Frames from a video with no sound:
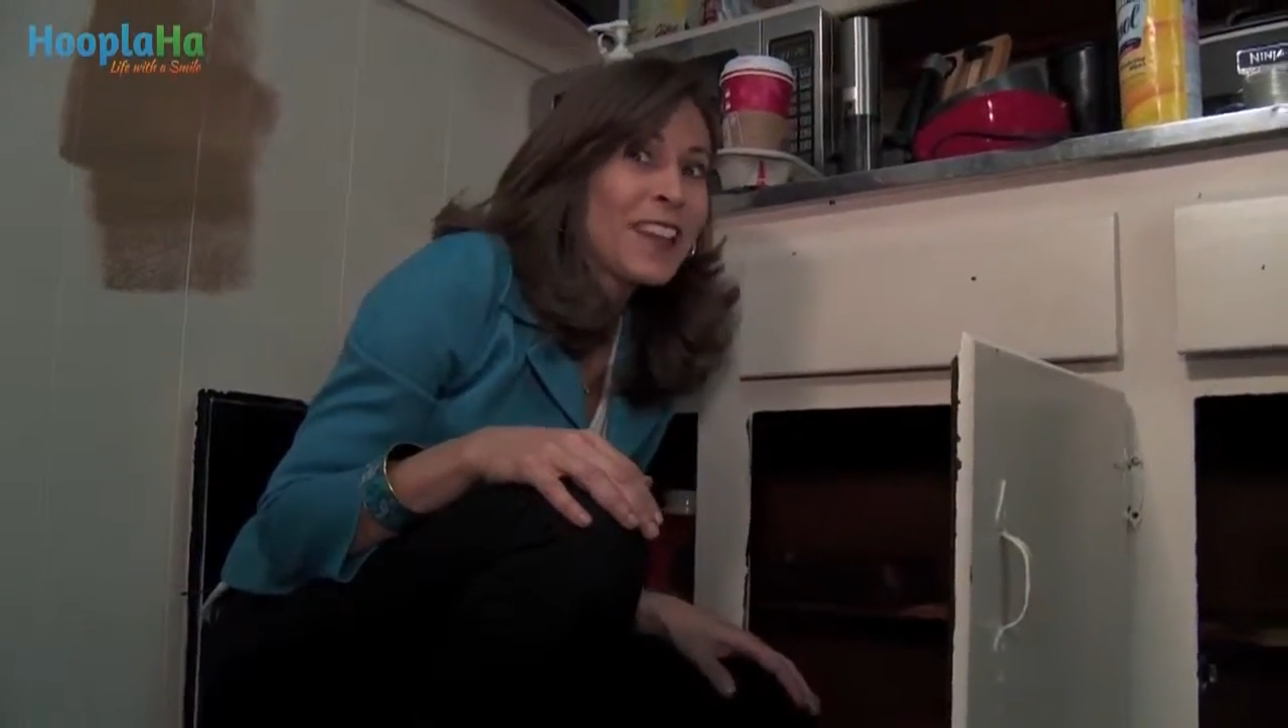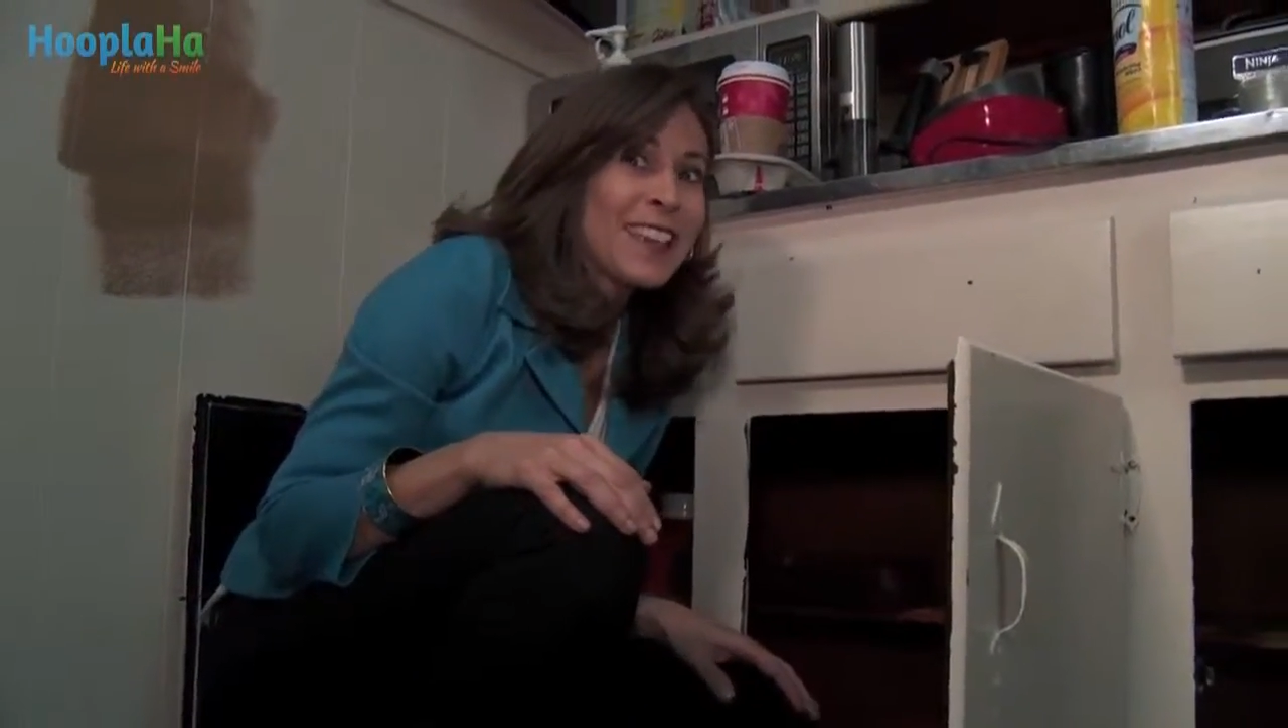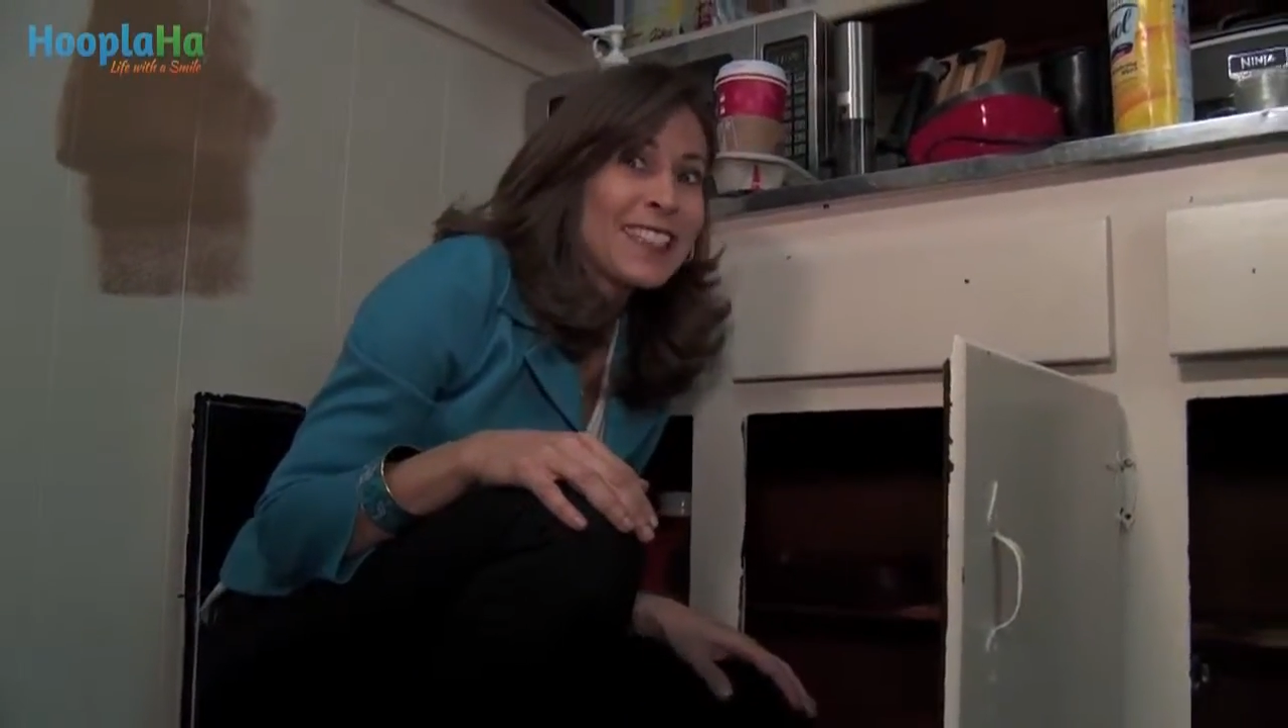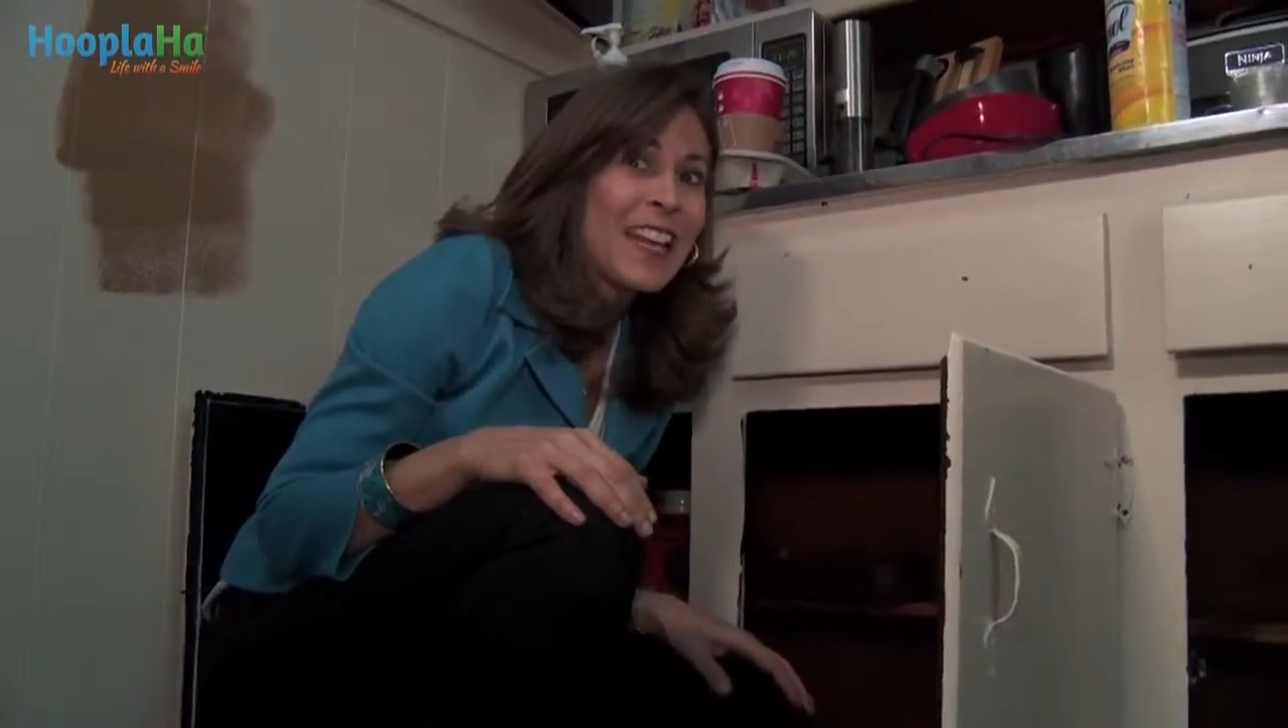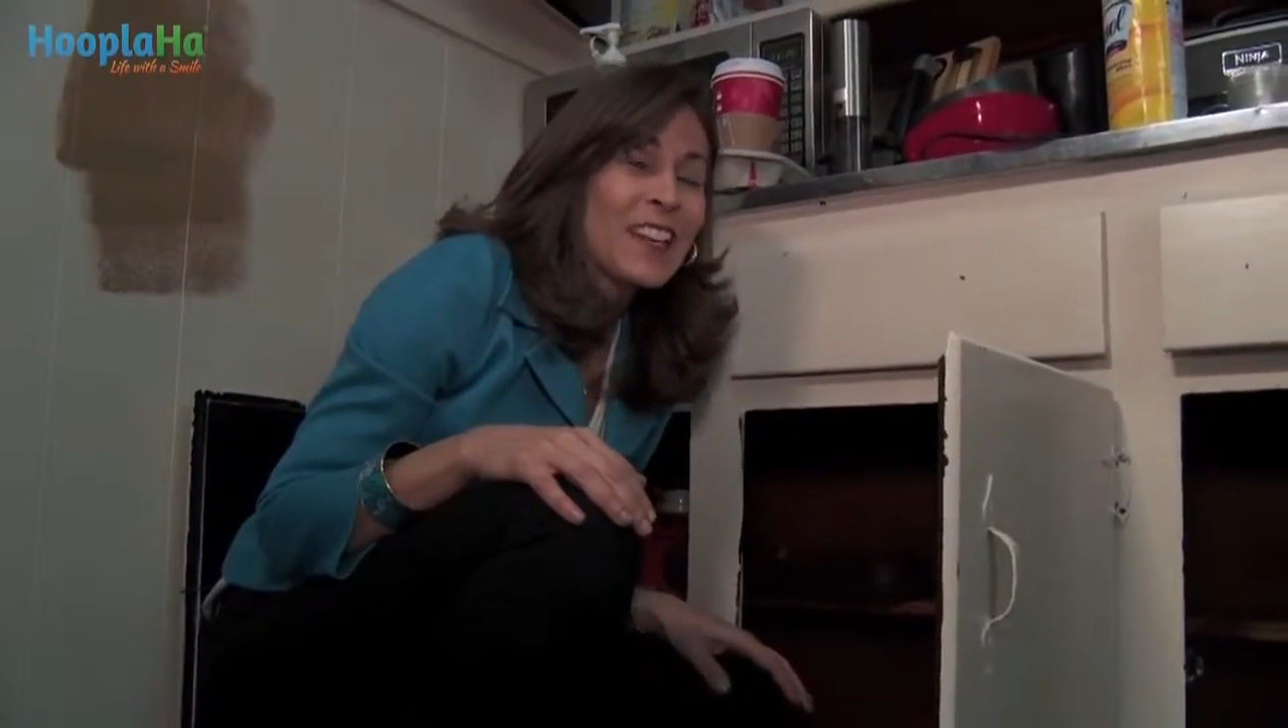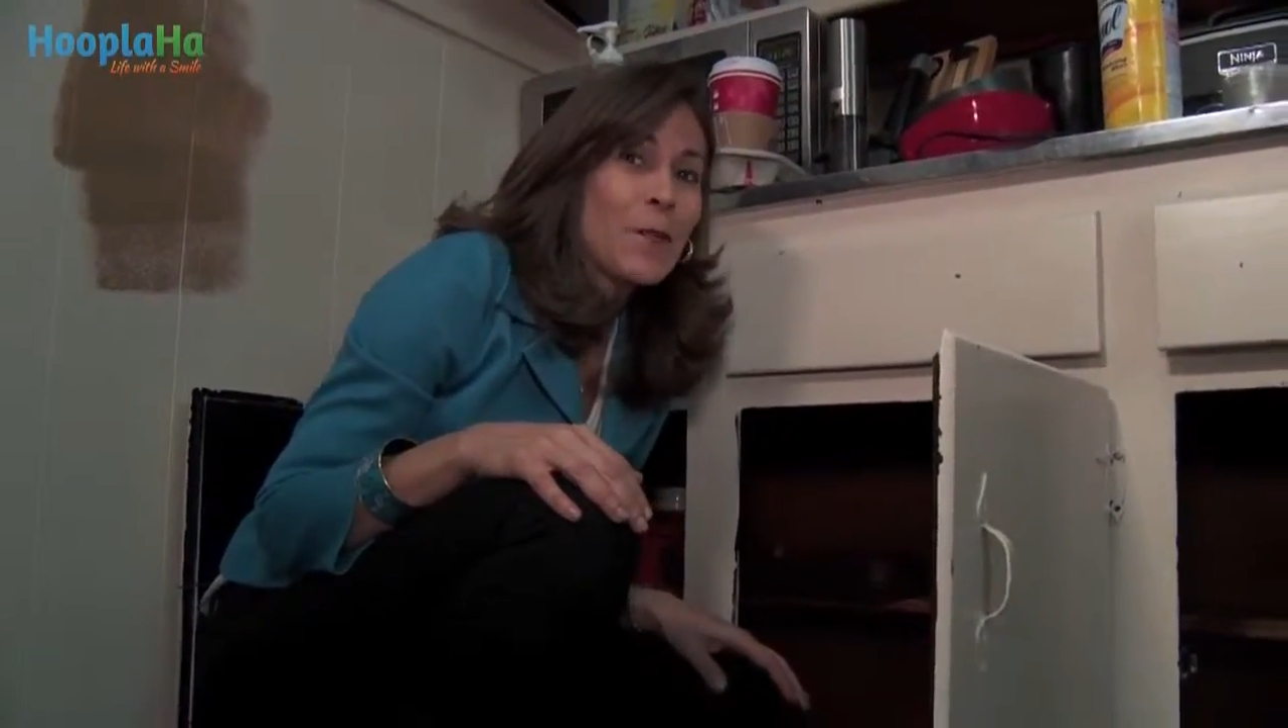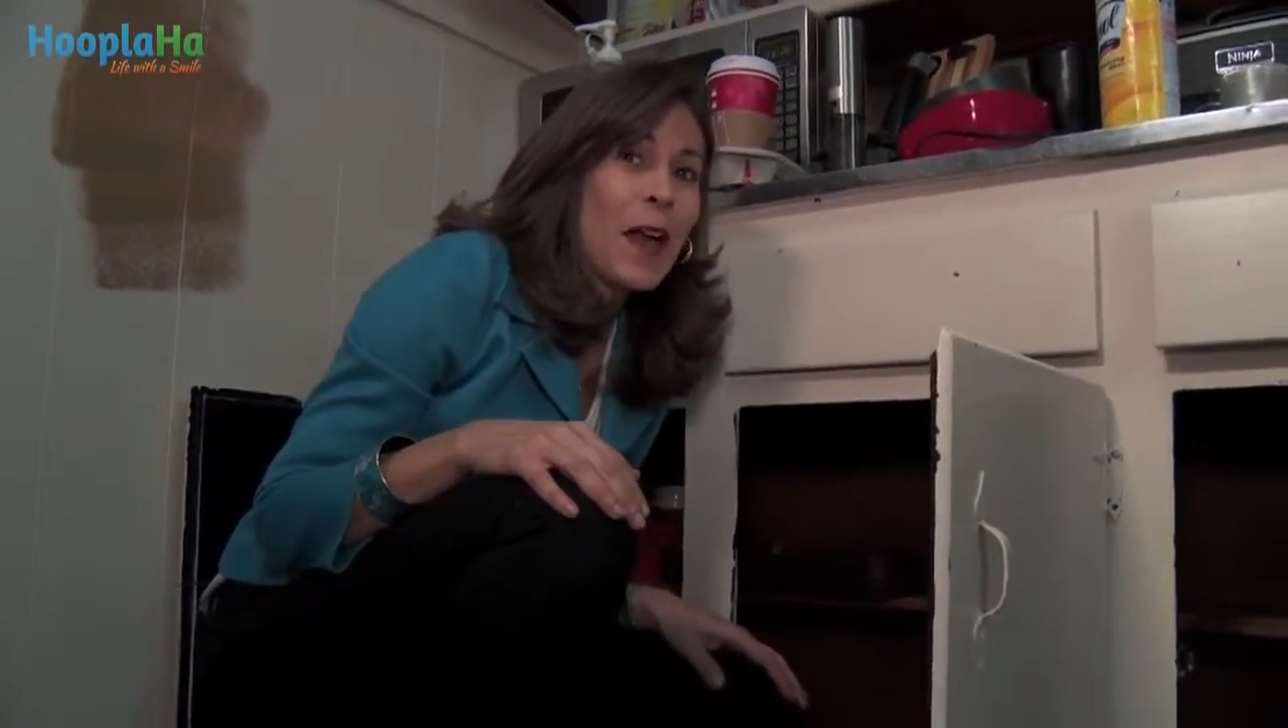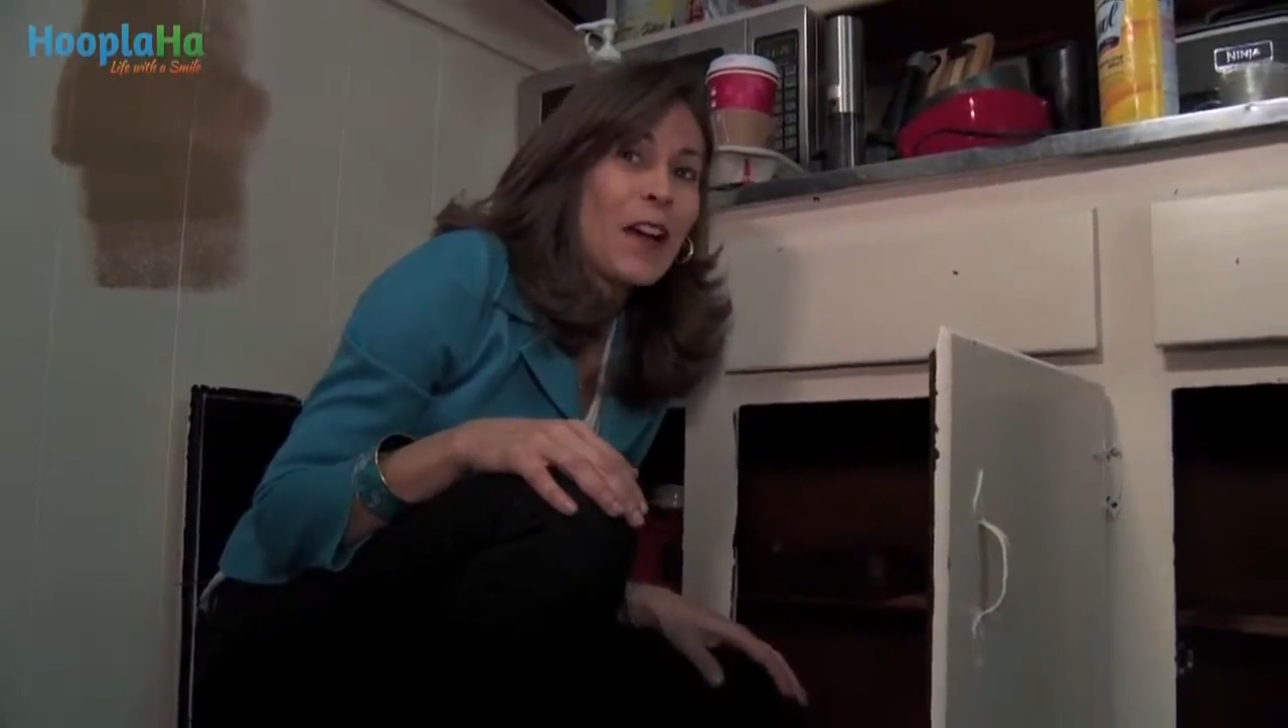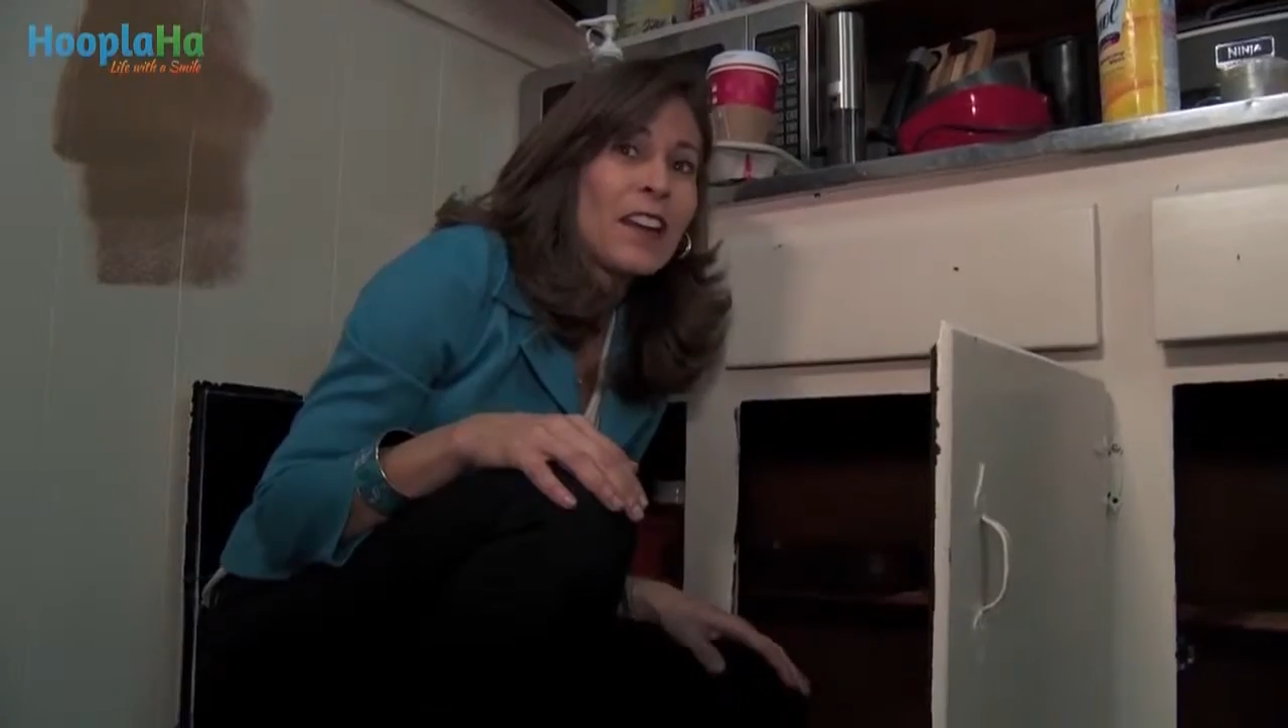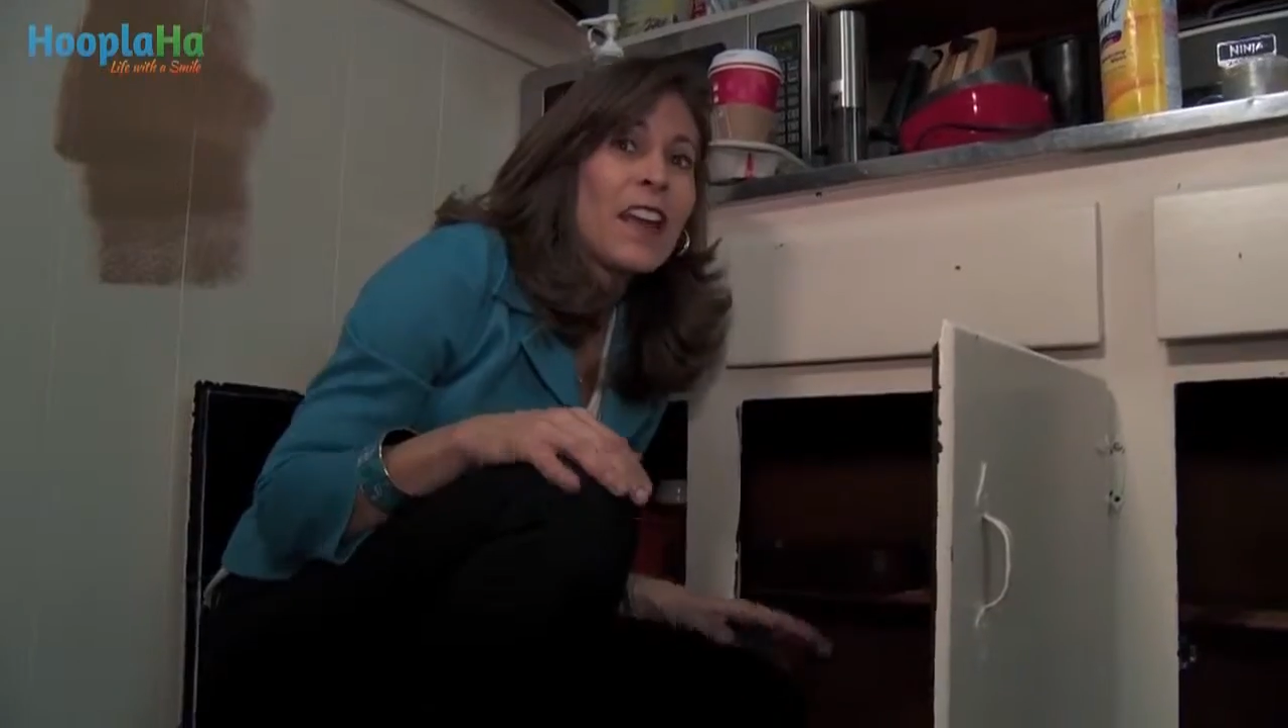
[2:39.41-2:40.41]
excited
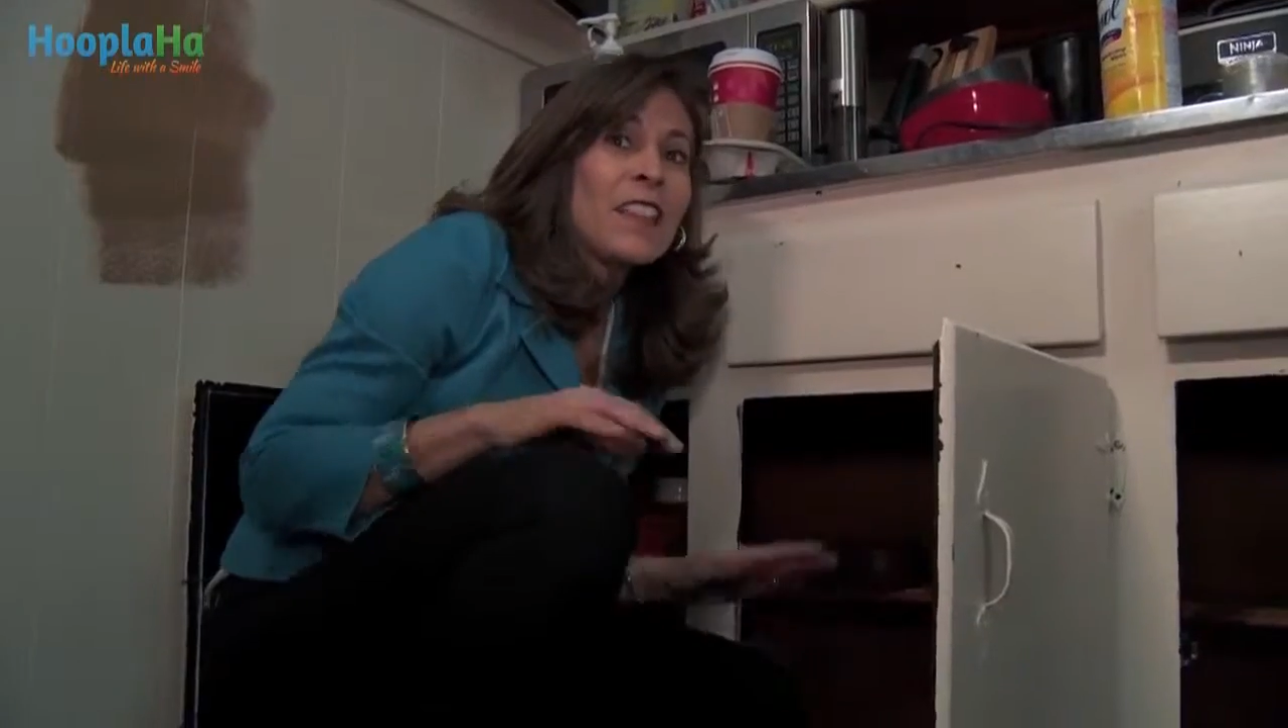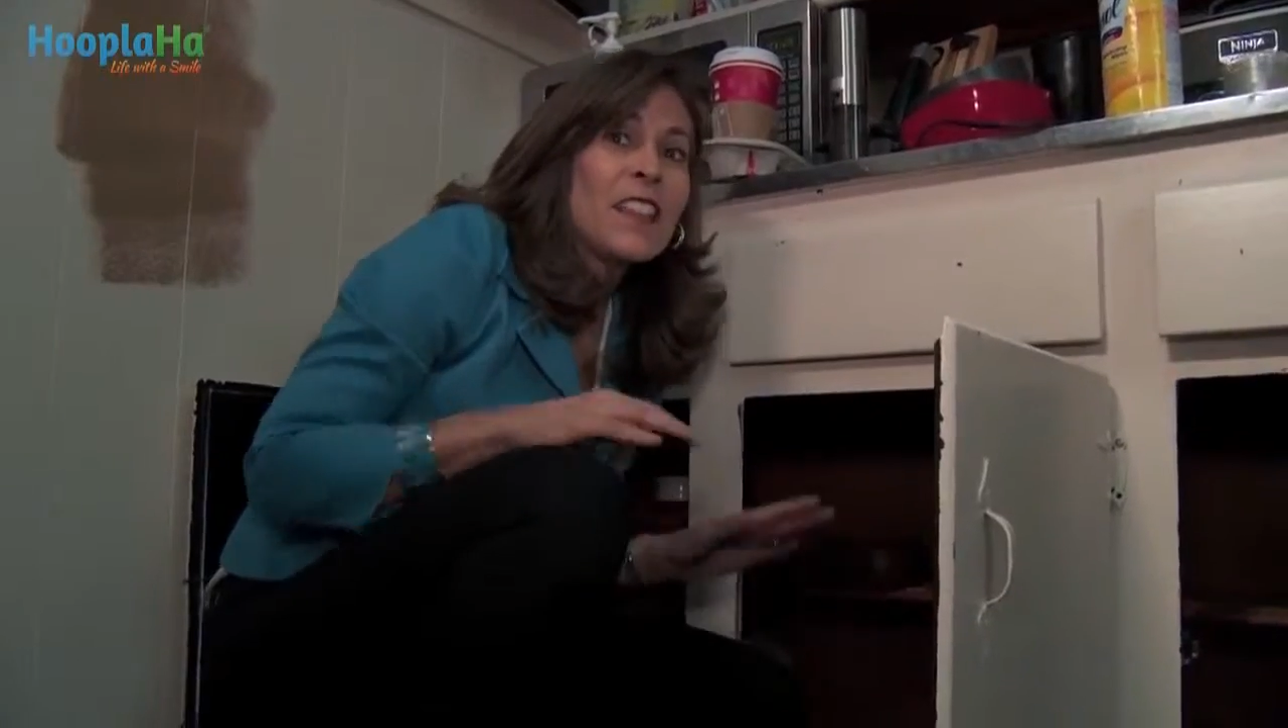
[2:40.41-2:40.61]
about it.